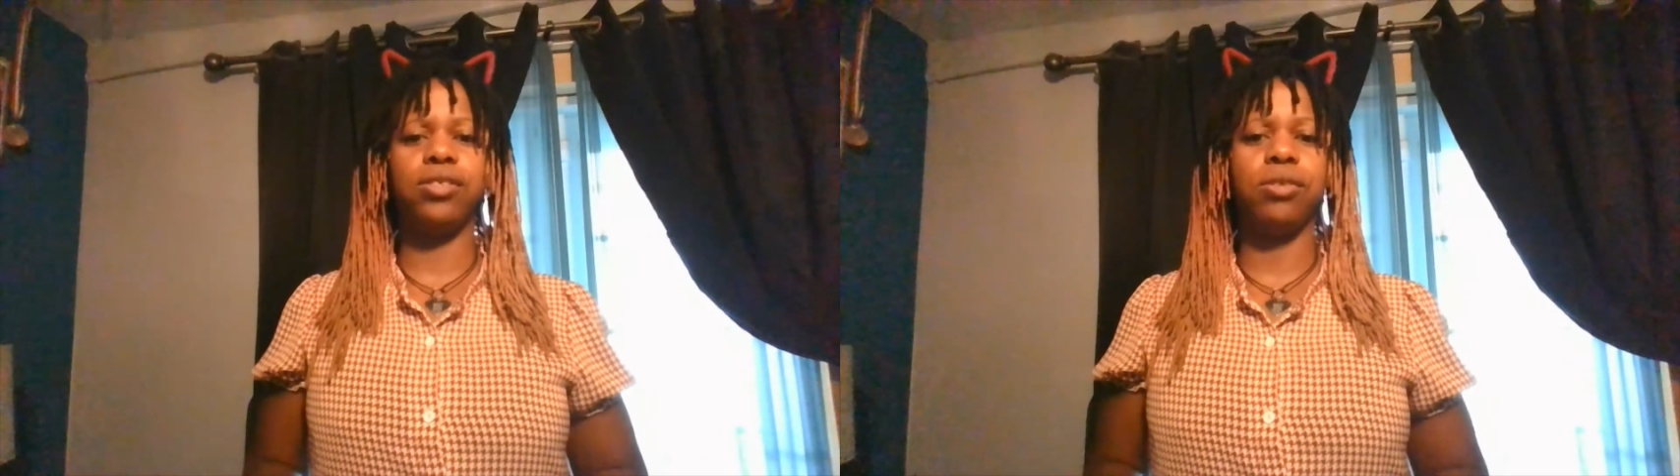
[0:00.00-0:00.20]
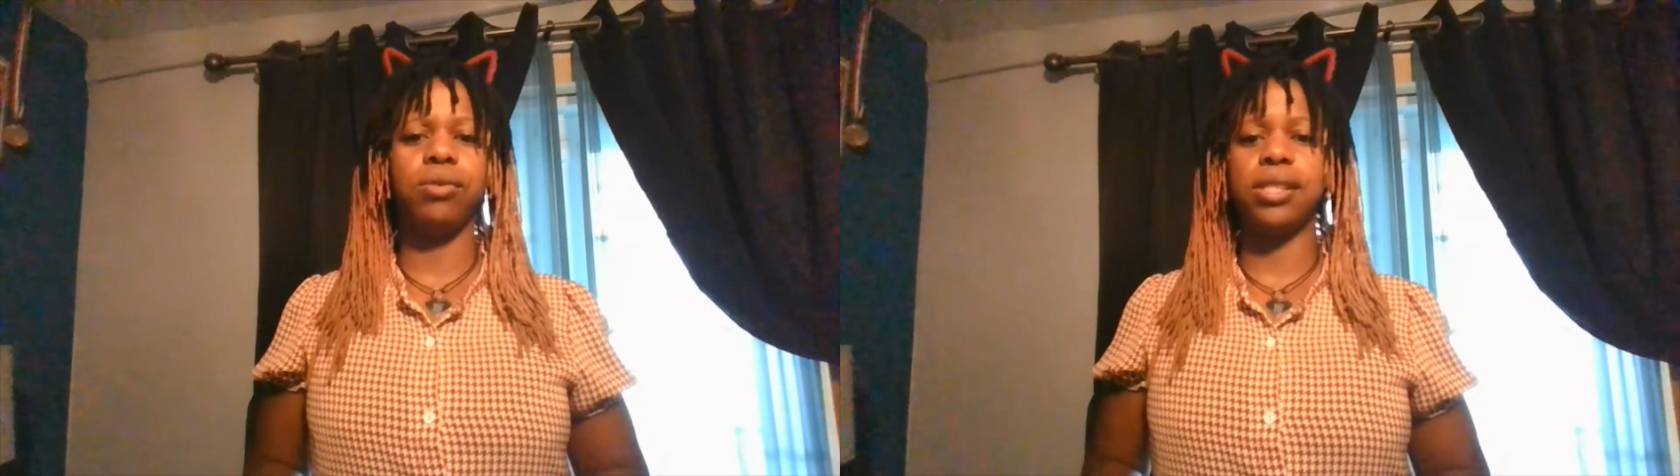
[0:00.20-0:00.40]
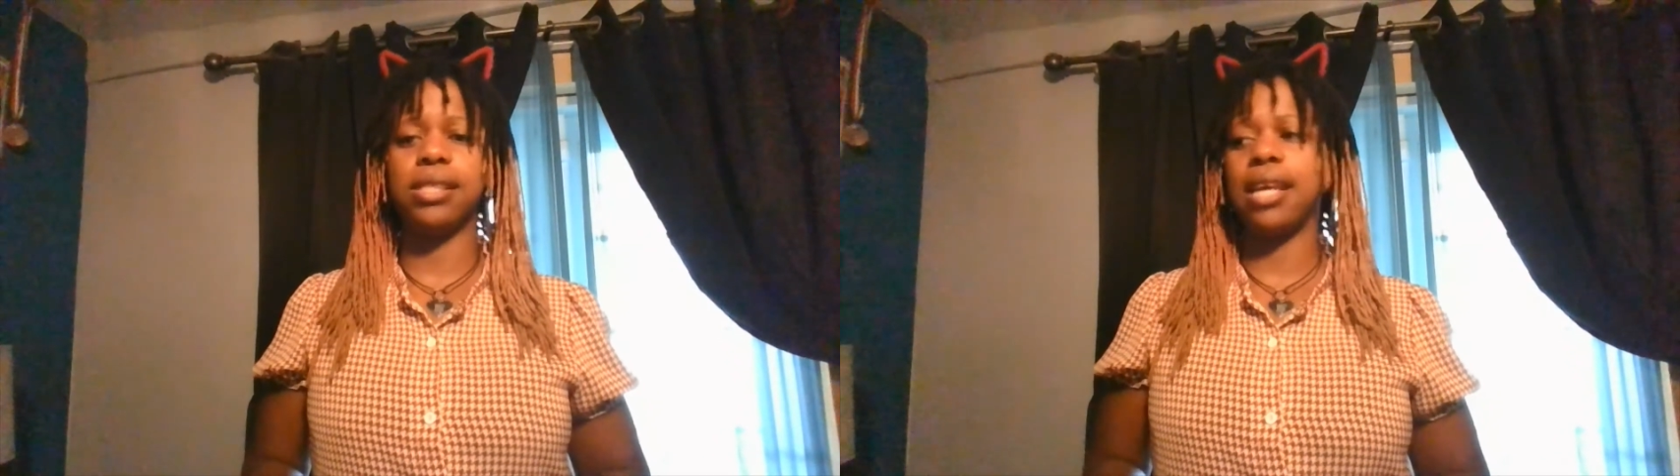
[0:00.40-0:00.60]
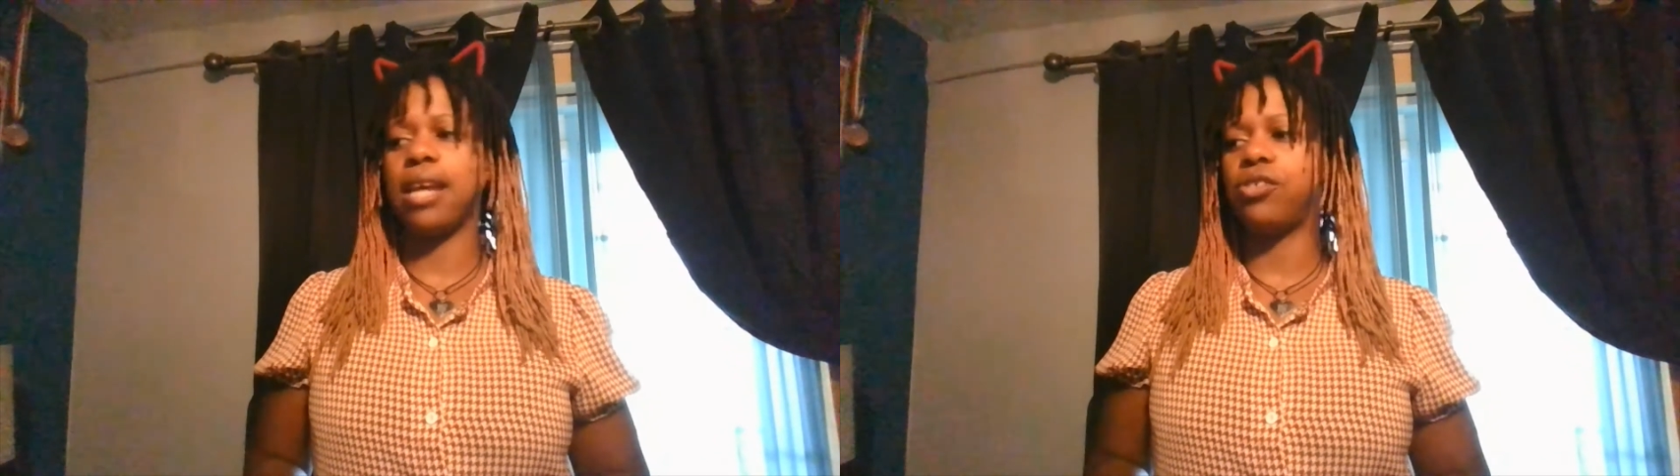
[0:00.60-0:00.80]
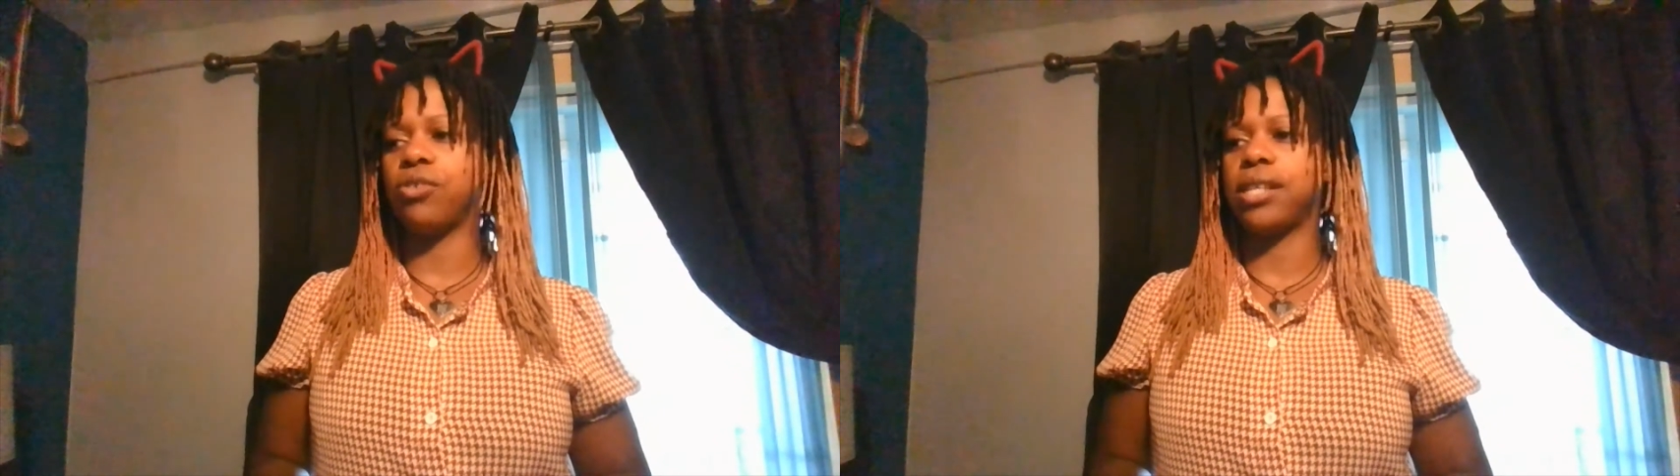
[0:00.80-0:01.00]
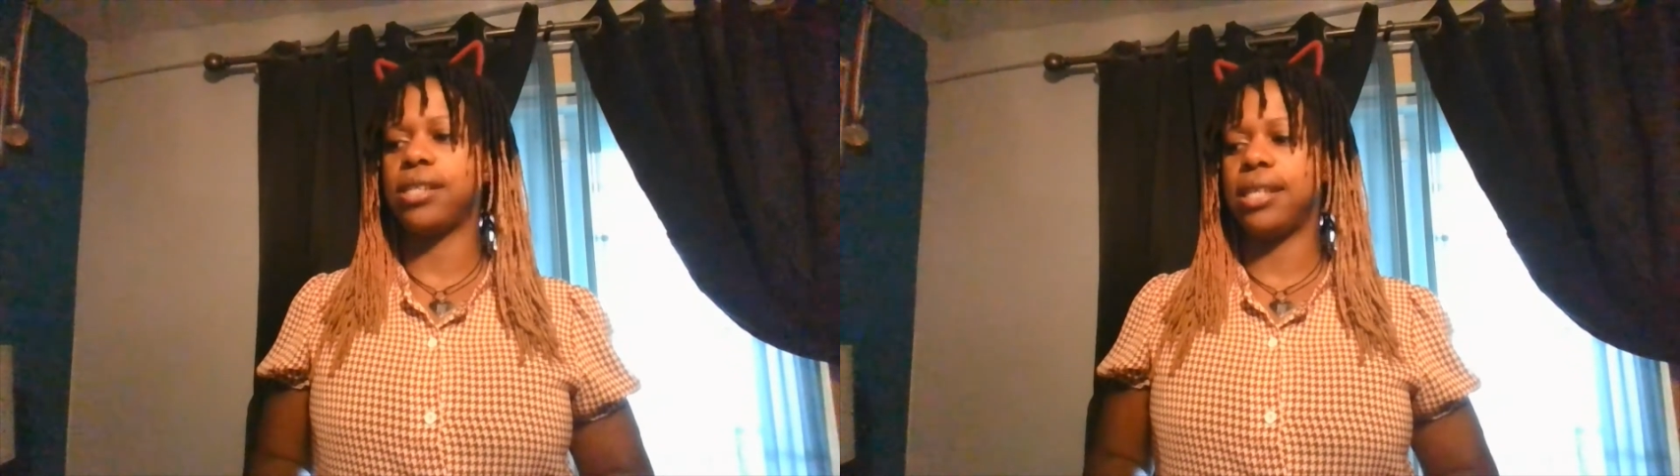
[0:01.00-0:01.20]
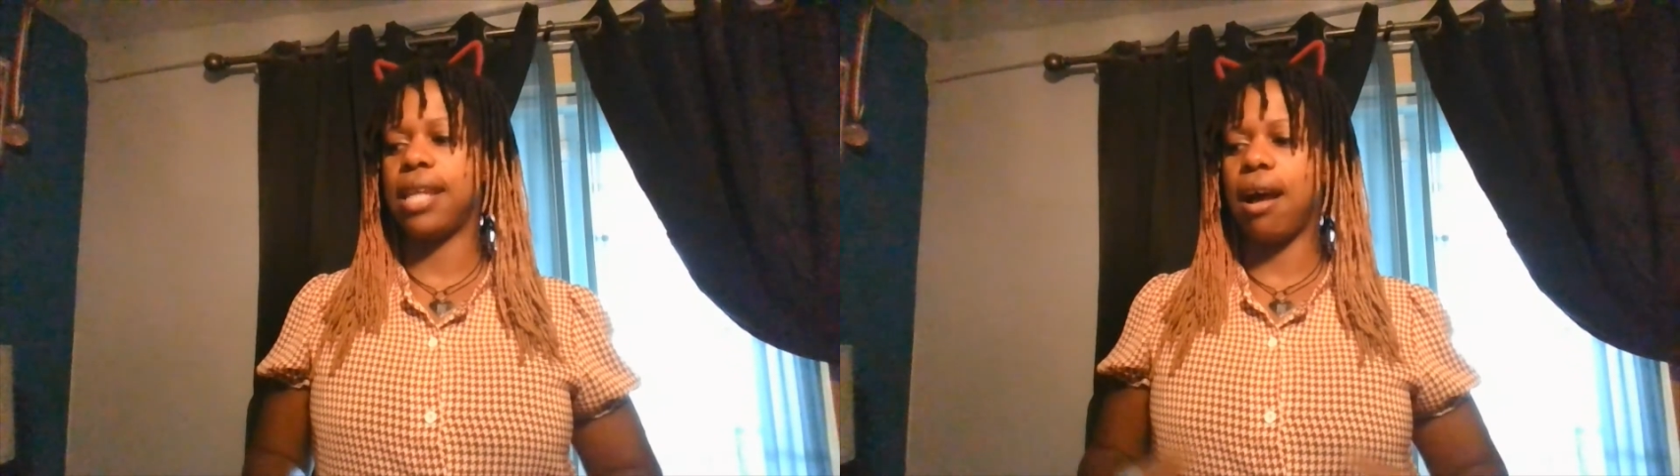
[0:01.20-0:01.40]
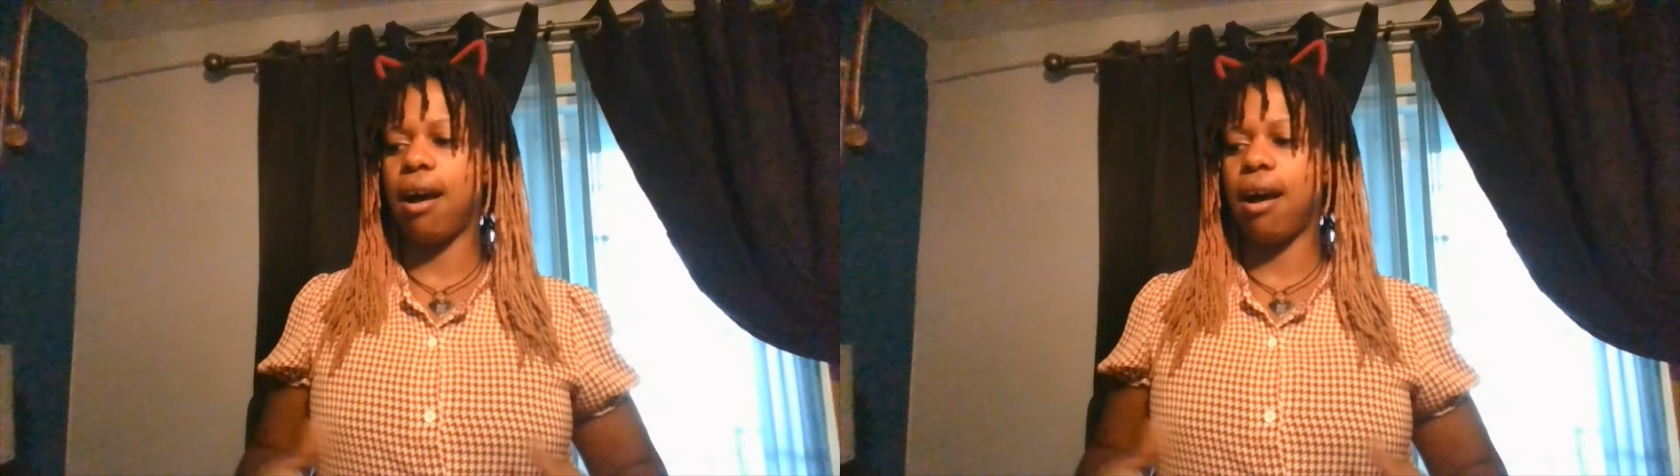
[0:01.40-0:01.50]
do is get dressed and that